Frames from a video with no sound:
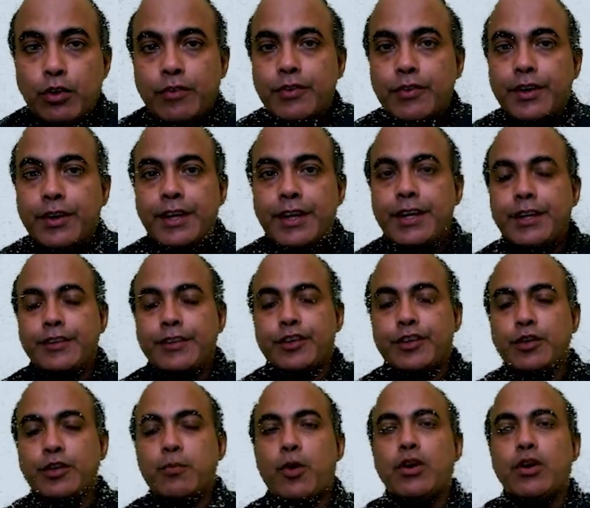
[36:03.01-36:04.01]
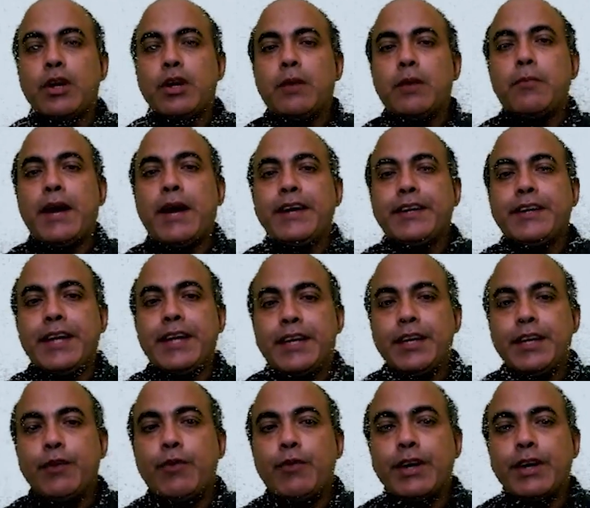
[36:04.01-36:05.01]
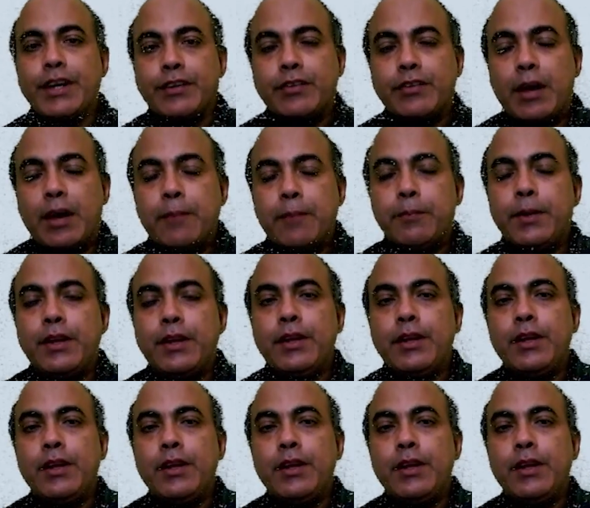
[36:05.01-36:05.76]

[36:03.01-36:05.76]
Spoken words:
regression model by taking one example,